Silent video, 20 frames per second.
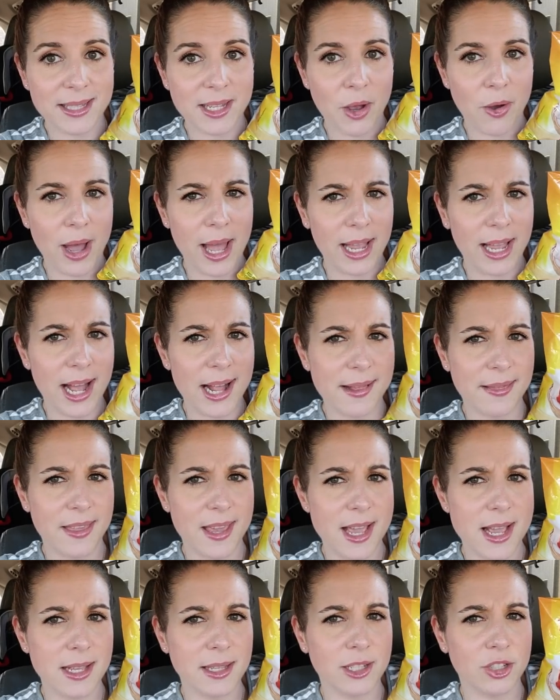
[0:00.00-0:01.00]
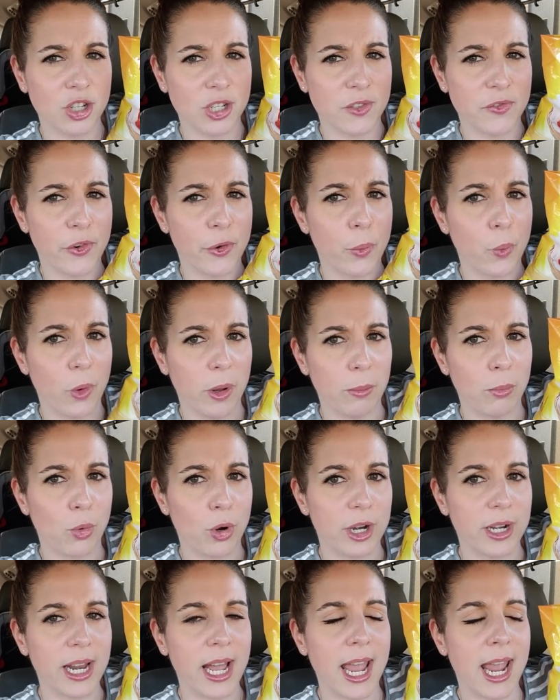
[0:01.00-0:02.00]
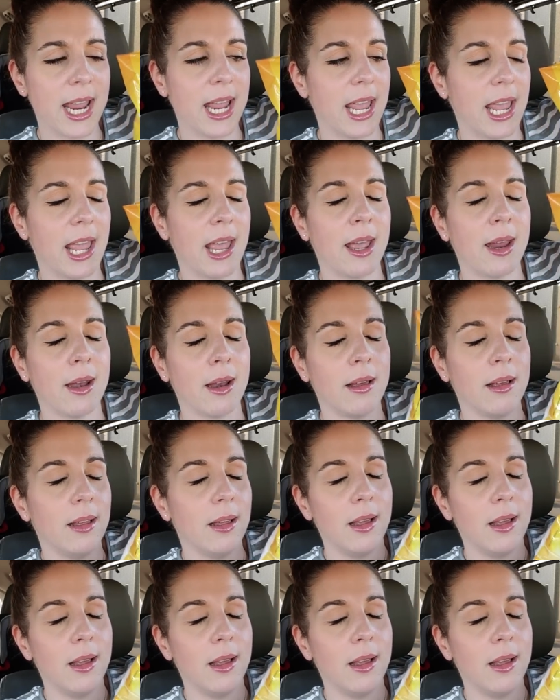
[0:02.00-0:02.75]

so I got these just for one more night and